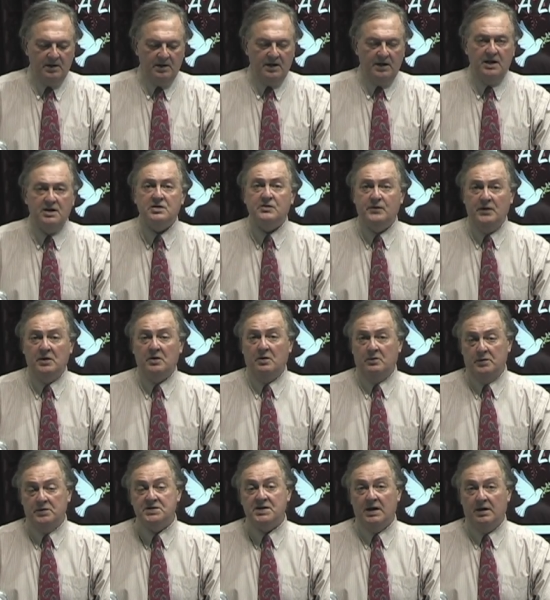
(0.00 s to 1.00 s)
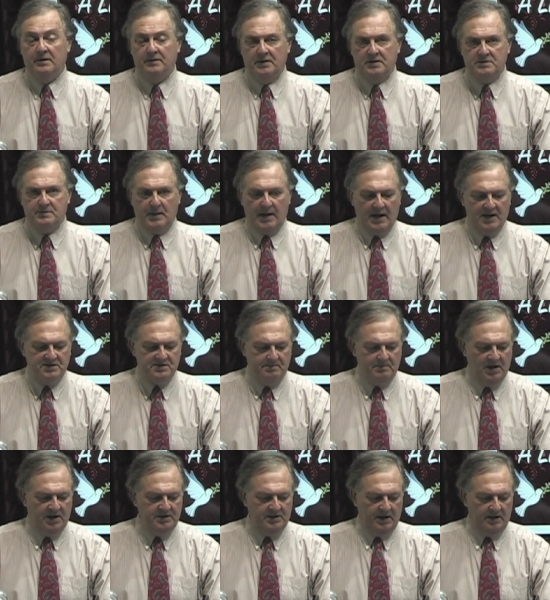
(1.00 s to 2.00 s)
His funeral was held this past
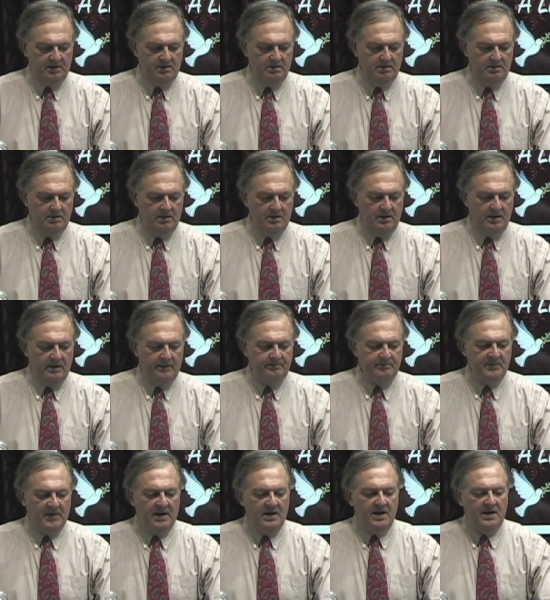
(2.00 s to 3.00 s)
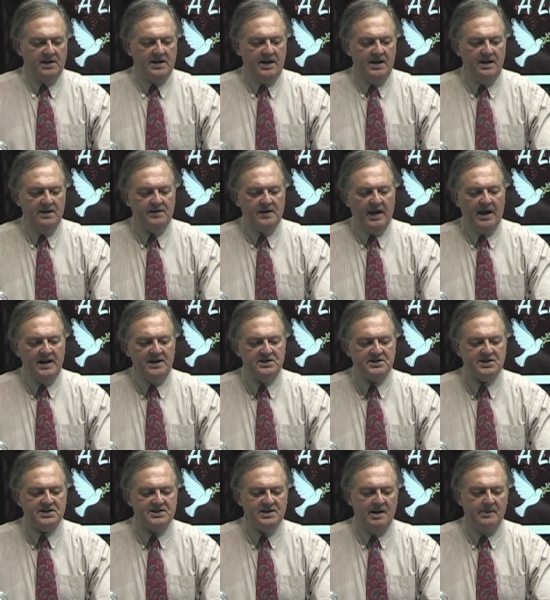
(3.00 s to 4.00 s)
Monday. Keith H.
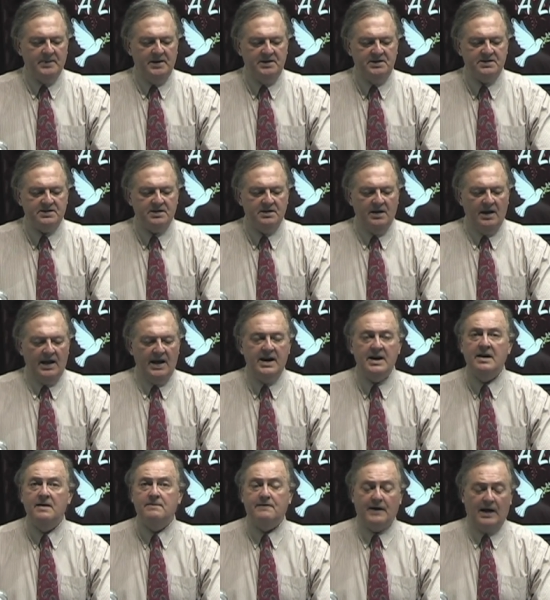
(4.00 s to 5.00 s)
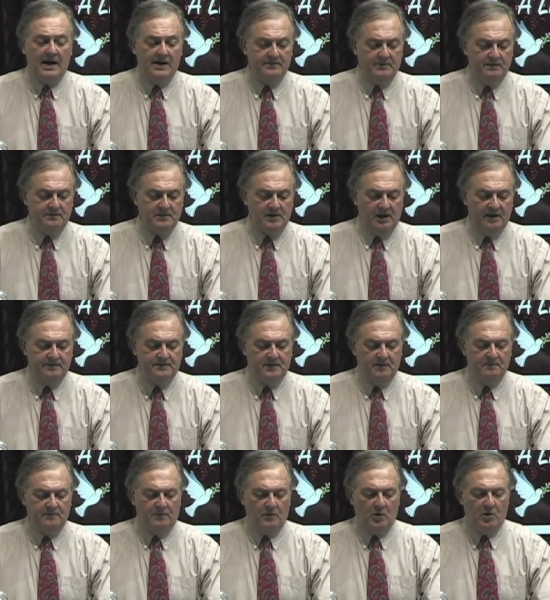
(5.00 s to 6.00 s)
Simmons, 85 of
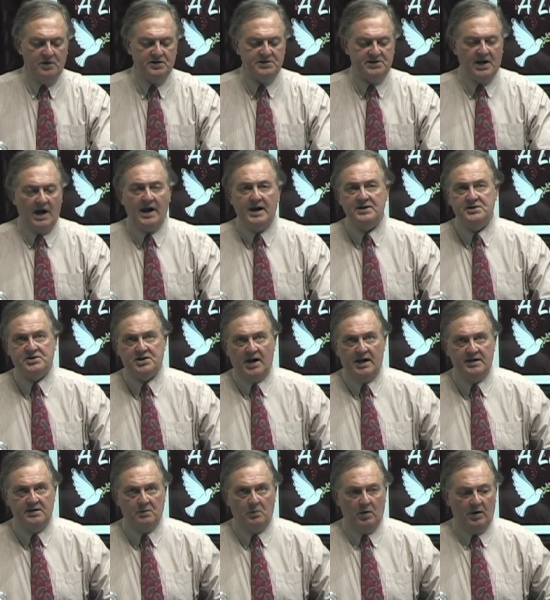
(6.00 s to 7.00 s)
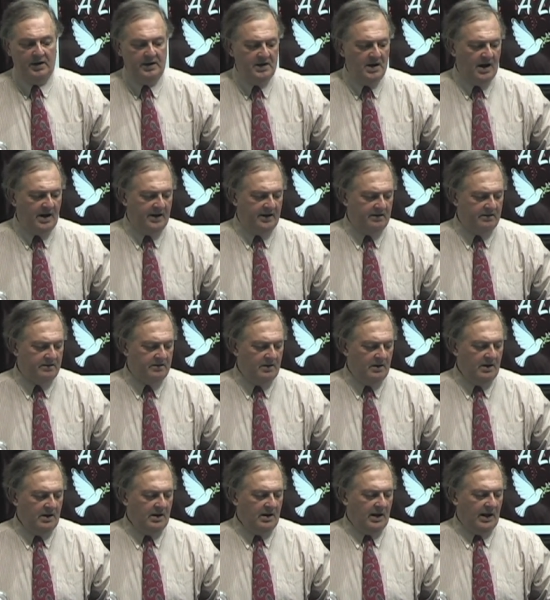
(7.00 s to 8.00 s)
Clifton Forge, died January 9th.
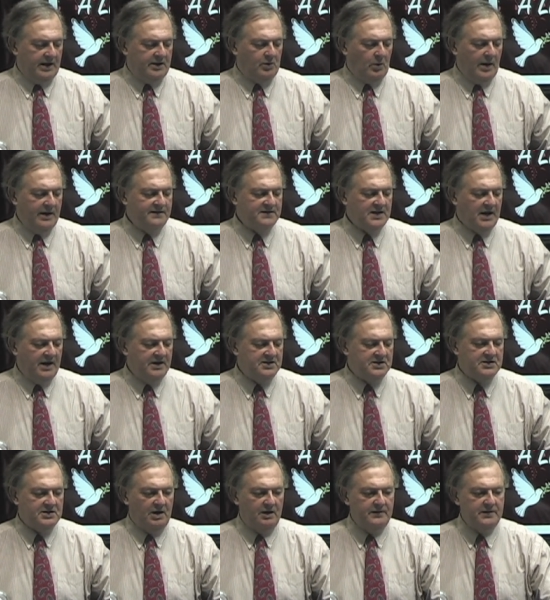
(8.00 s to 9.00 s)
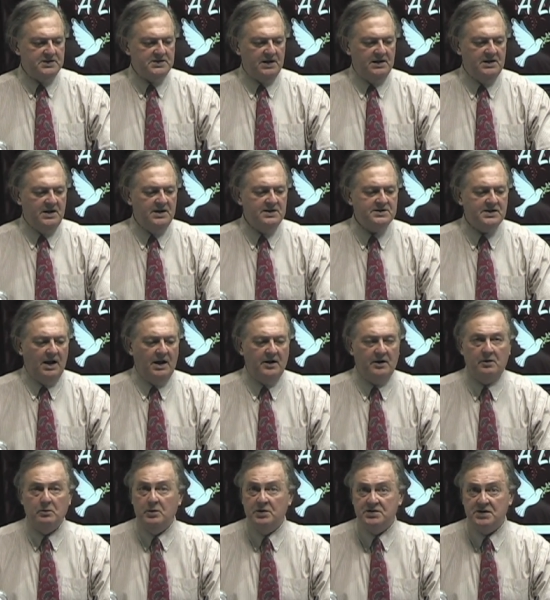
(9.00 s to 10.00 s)
A graveside service in his
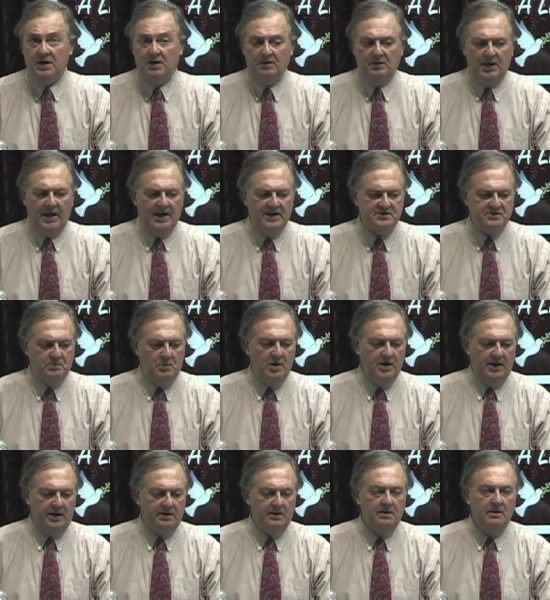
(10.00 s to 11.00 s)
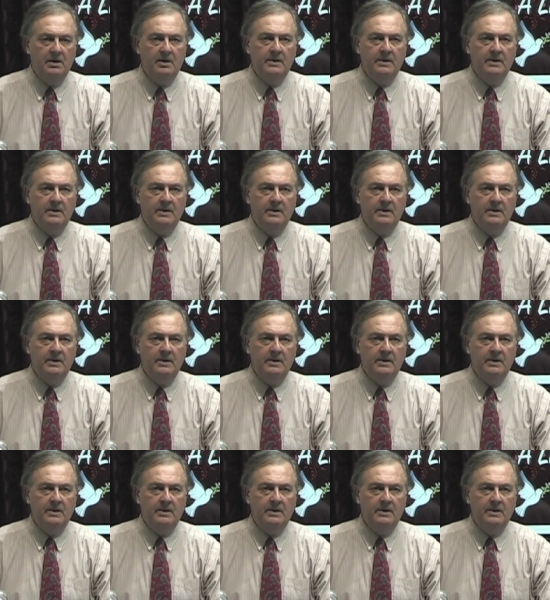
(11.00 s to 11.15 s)
honor was held last week.